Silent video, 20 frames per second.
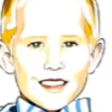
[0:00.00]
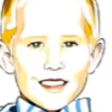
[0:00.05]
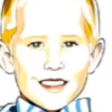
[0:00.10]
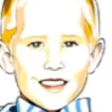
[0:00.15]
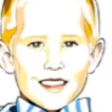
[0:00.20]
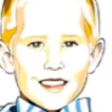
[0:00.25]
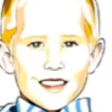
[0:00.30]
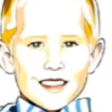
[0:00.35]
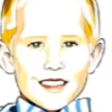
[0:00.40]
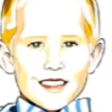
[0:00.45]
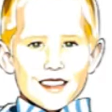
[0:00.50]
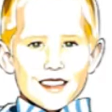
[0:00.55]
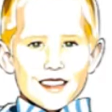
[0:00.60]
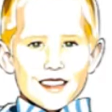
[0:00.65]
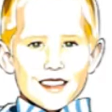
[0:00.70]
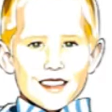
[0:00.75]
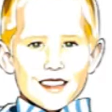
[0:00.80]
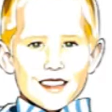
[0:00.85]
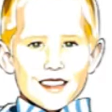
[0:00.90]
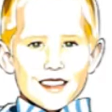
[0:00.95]

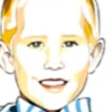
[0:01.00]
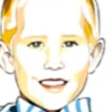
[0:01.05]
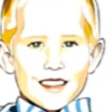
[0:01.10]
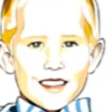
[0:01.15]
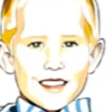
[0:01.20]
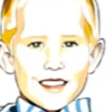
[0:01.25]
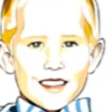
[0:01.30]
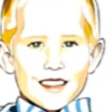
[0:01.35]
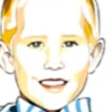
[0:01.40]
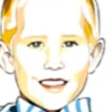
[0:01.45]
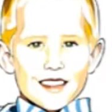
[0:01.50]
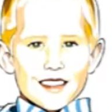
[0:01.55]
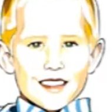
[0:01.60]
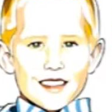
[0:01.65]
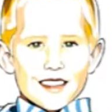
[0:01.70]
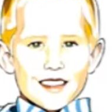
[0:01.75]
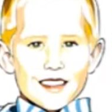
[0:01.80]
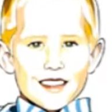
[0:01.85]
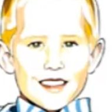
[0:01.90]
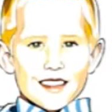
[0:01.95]

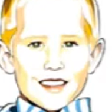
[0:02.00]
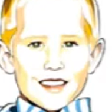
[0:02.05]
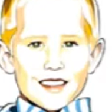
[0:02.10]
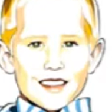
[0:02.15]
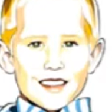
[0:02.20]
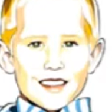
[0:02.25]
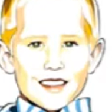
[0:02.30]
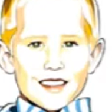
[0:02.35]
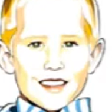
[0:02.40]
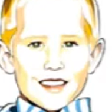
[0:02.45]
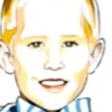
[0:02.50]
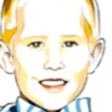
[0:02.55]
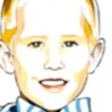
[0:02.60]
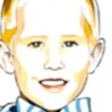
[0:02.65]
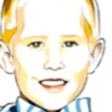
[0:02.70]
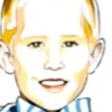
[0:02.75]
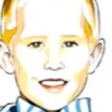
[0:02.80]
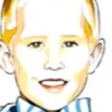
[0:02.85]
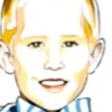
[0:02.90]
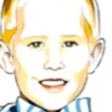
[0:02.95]

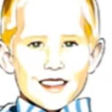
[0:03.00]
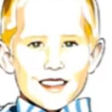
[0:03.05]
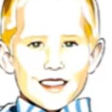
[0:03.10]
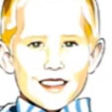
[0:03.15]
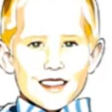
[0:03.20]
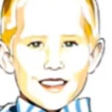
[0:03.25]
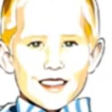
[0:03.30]
(silent)